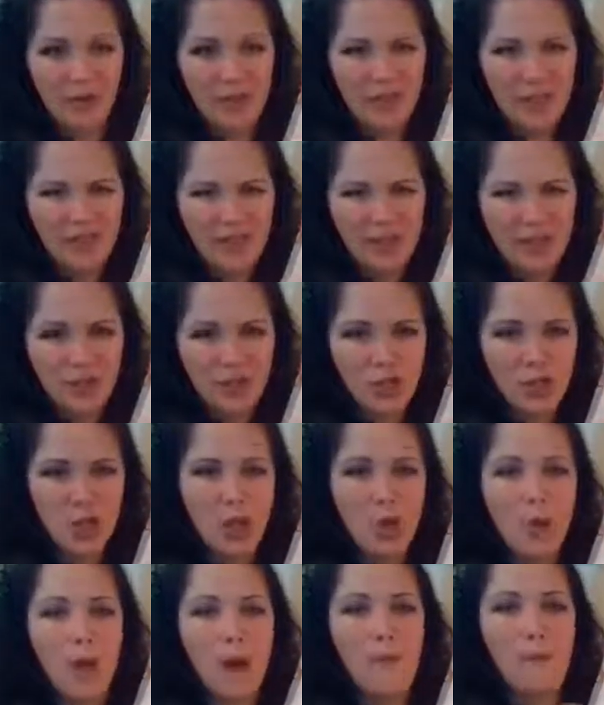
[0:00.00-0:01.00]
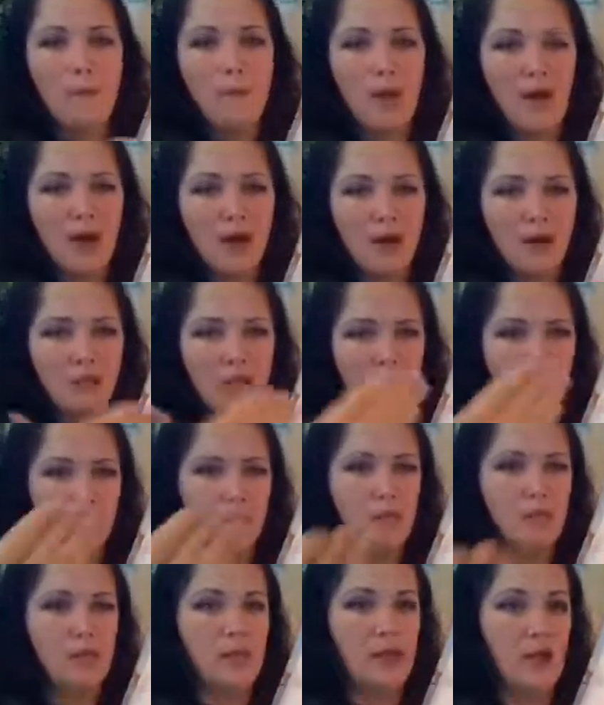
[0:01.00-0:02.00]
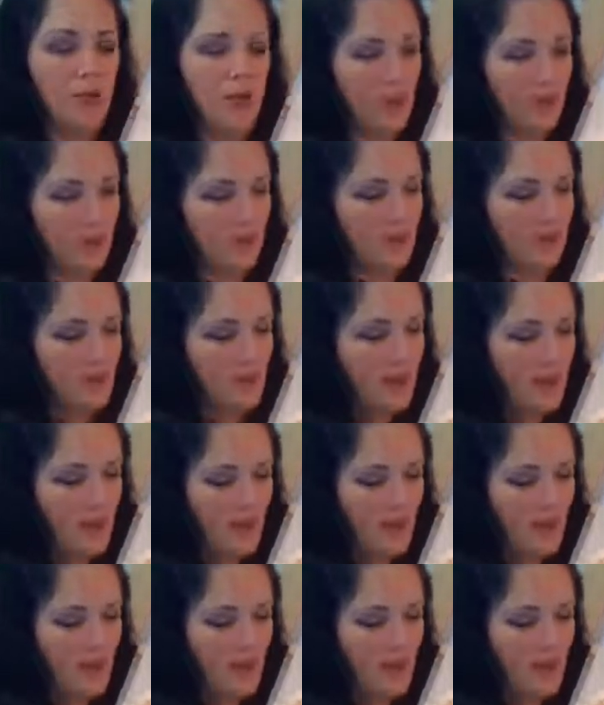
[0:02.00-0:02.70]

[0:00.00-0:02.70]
She liked to go above and beyond.